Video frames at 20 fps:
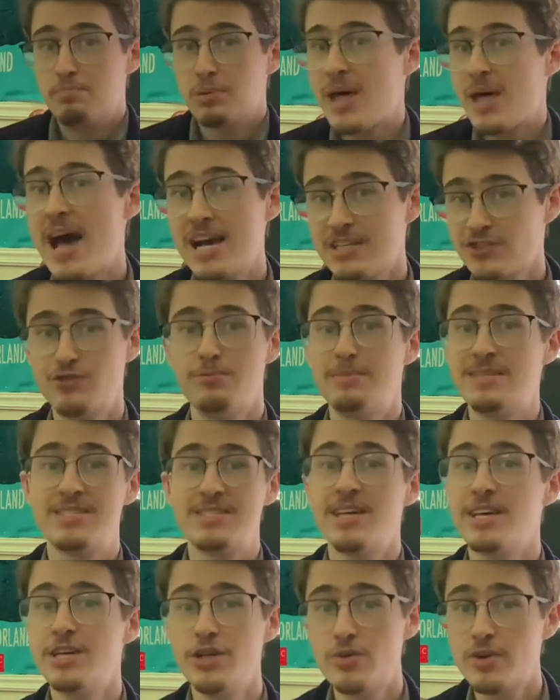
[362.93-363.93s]
blasphemous
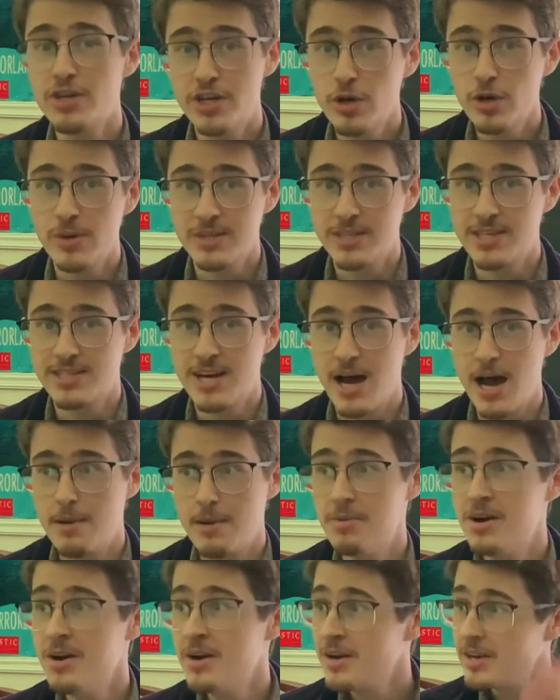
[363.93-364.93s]
thing you could do at the
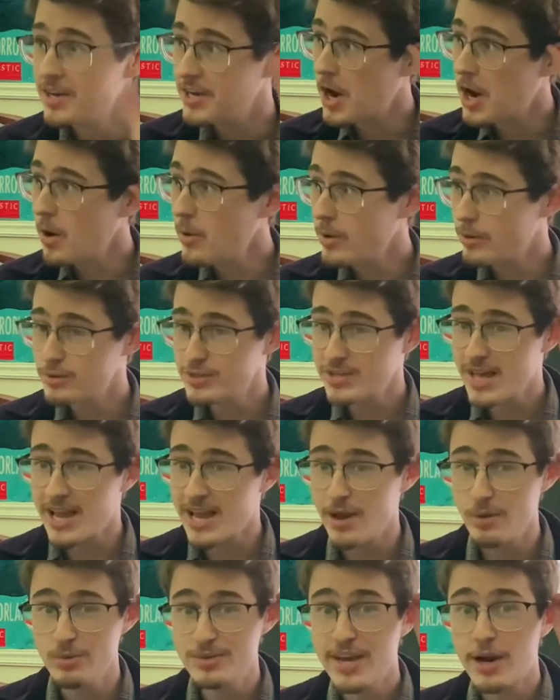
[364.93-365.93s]
time. You know, it was like
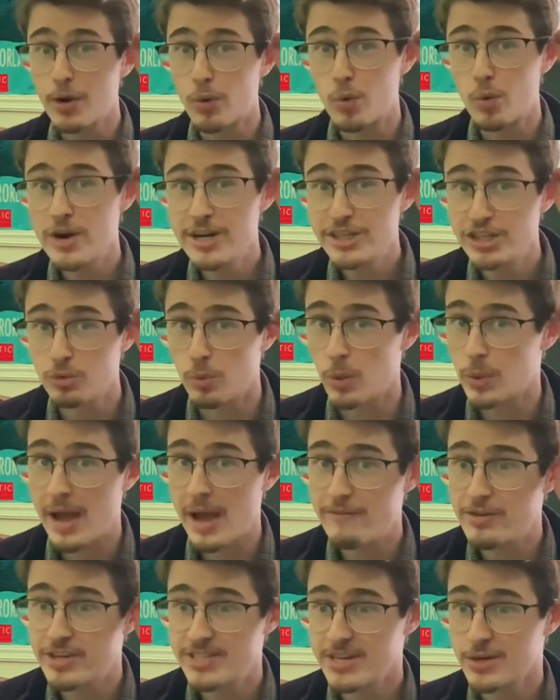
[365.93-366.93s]
a ritual
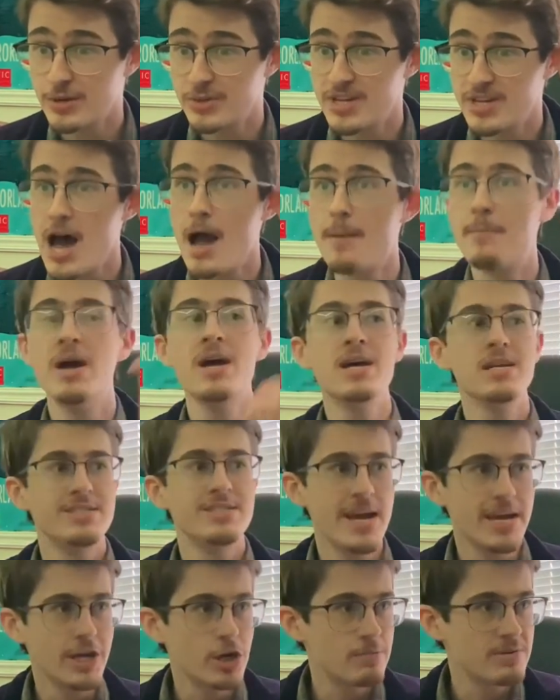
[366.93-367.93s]
every single time.
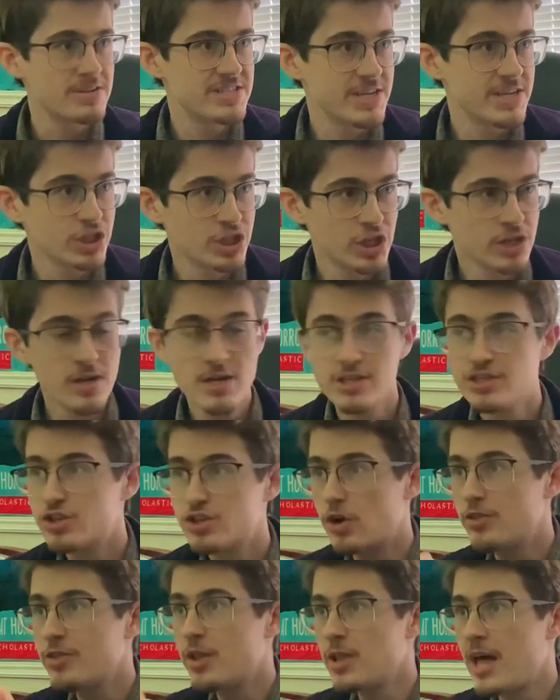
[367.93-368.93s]
Take your position,
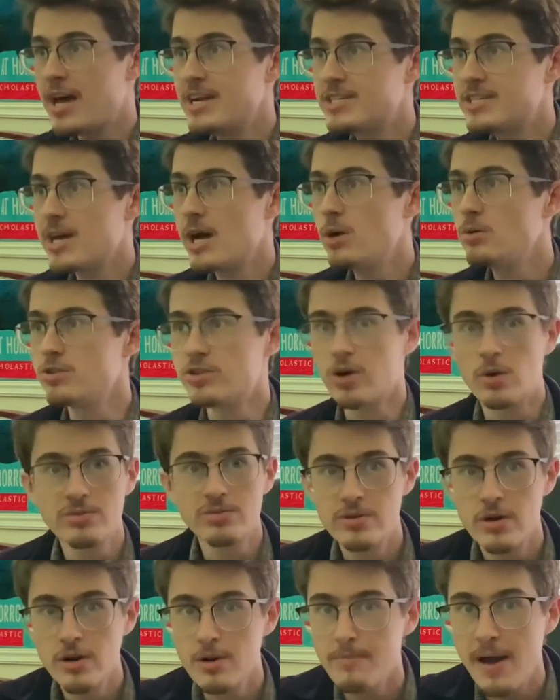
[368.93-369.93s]
turn the lights out, don't
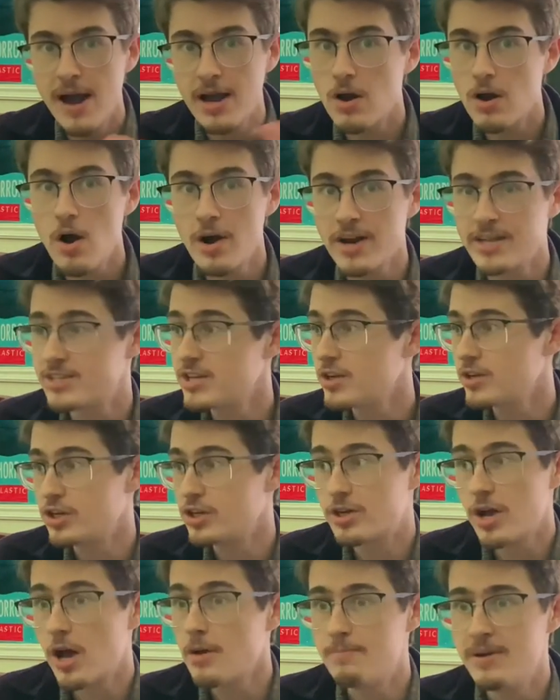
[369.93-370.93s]
turn it back on until
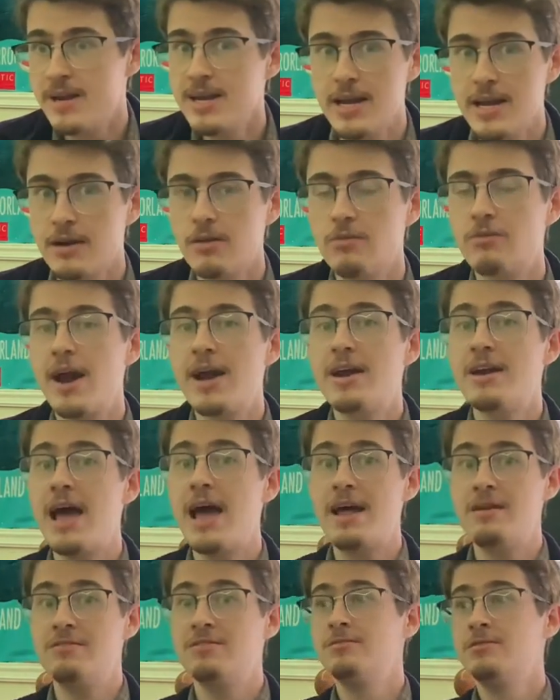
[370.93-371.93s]
you're done peeing, right?
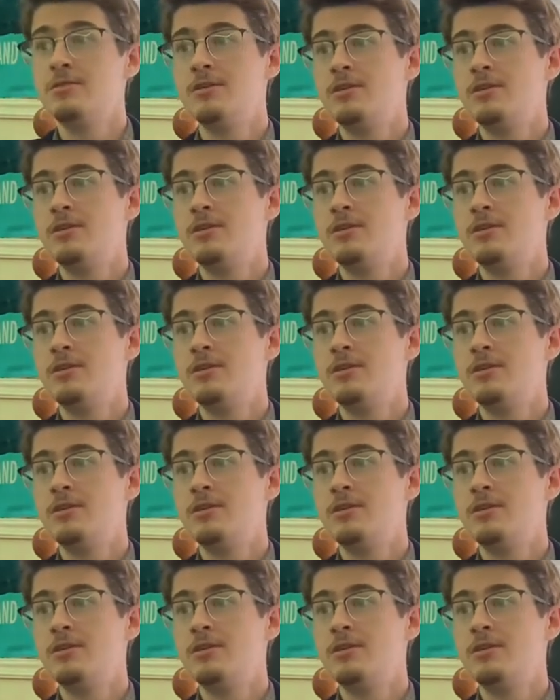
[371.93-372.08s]
And